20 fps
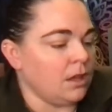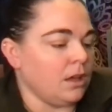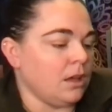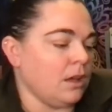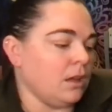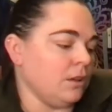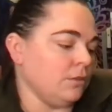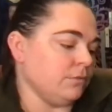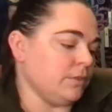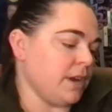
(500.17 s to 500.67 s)

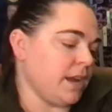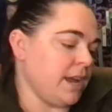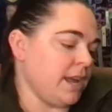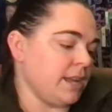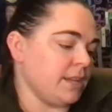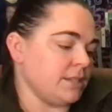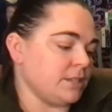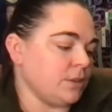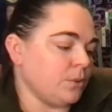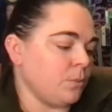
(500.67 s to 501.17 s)
All
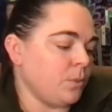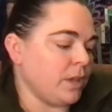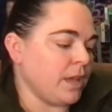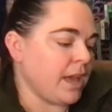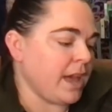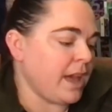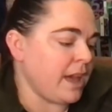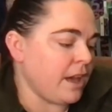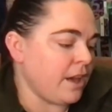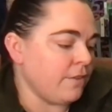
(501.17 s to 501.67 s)
right, we
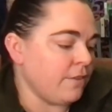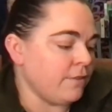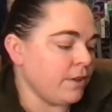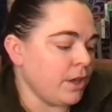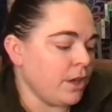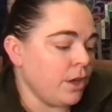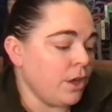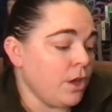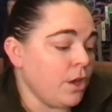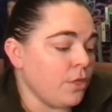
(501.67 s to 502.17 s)
have
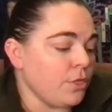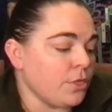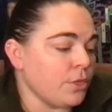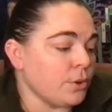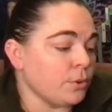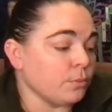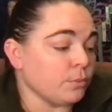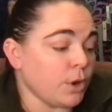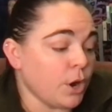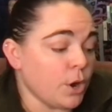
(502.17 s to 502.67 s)

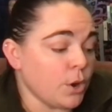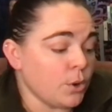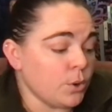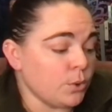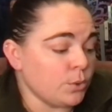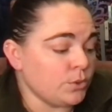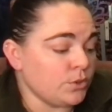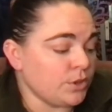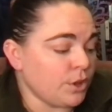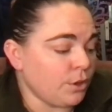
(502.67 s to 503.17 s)
the
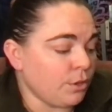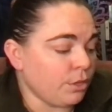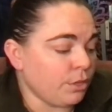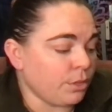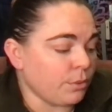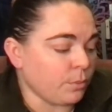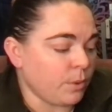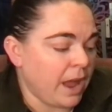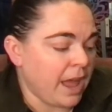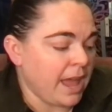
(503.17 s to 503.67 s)
Rose
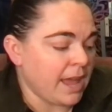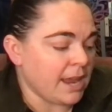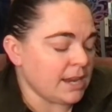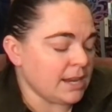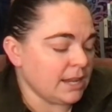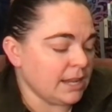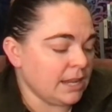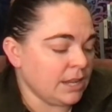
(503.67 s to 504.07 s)
Thread,